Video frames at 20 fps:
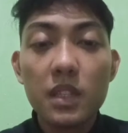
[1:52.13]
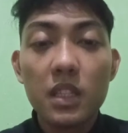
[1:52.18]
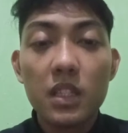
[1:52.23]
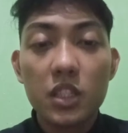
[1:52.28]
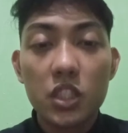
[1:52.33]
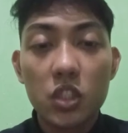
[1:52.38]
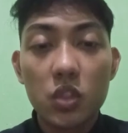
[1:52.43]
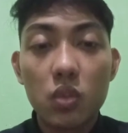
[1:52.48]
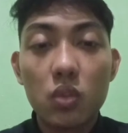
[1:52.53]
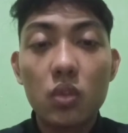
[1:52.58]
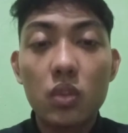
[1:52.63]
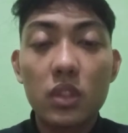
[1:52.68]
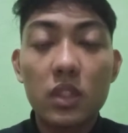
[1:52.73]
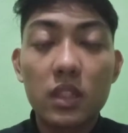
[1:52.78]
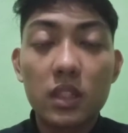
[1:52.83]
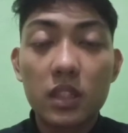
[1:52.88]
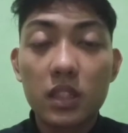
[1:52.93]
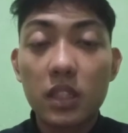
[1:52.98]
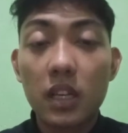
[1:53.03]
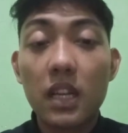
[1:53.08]
So
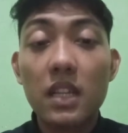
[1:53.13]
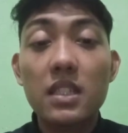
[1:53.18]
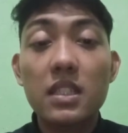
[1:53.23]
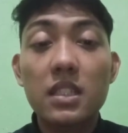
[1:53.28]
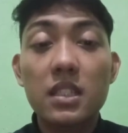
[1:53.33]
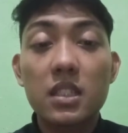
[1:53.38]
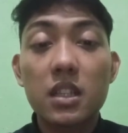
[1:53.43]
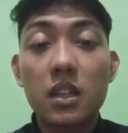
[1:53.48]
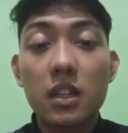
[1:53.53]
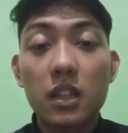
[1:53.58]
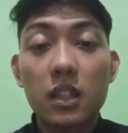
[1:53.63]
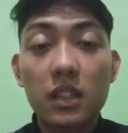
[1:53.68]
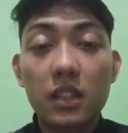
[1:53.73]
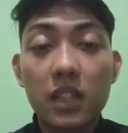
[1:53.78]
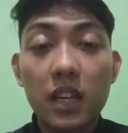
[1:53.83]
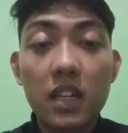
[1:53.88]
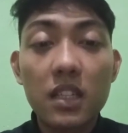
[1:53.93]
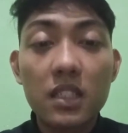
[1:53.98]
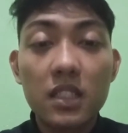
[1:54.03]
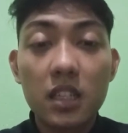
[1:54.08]

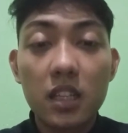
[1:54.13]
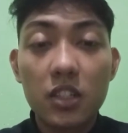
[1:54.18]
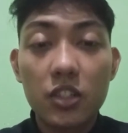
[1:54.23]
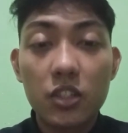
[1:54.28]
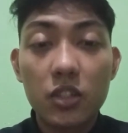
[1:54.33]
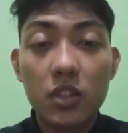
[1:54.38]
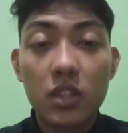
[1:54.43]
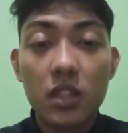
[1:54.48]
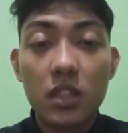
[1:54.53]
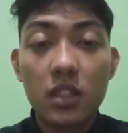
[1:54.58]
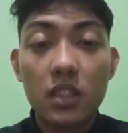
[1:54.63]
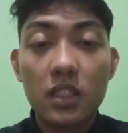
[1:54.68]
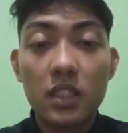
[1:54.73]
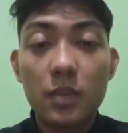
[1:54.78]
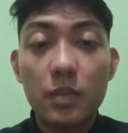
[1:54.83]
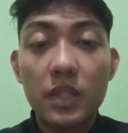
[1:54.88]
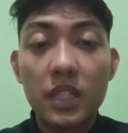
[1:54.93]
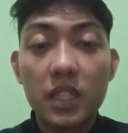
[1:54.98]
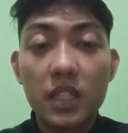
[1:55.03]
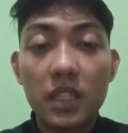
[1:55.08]
transactional
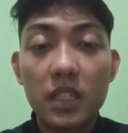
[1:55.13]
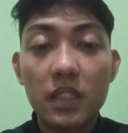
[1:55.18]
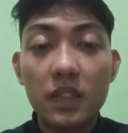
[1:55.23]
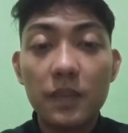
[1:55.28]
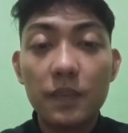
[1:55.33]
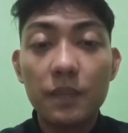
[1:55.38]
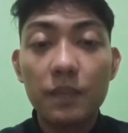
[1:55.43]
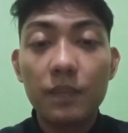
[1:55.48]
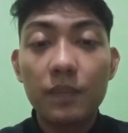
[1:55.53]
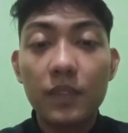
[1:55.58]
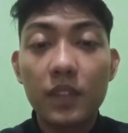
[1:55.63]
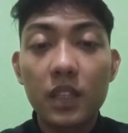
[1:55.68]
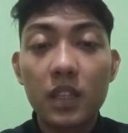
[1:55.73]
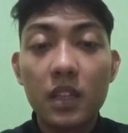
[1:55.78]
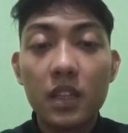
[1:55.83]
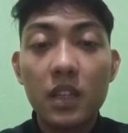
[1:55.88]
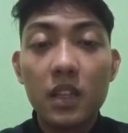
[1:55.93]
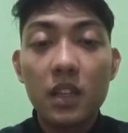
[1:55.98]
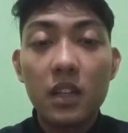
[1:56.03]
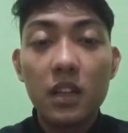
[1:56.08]
speaking,
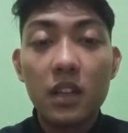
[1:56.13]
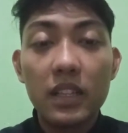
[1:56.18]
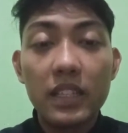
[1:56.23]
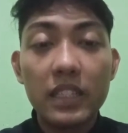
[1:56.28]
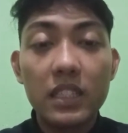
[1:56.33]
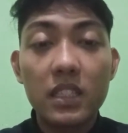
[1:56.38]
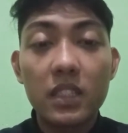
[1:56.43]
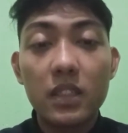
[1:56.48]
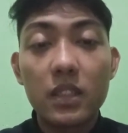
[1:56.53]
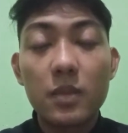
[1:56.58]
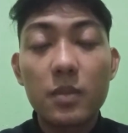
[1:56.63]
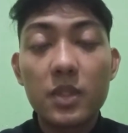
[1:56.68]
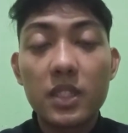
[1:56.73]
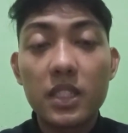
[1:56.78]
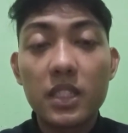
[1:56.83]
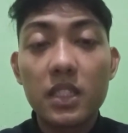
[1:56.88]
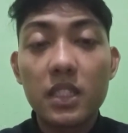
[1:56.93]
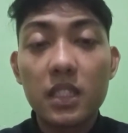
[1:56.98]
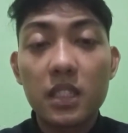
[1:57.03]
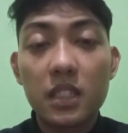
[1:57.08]
in
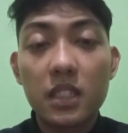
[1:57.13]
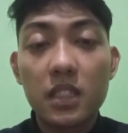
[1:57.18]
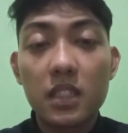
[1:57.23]
terms,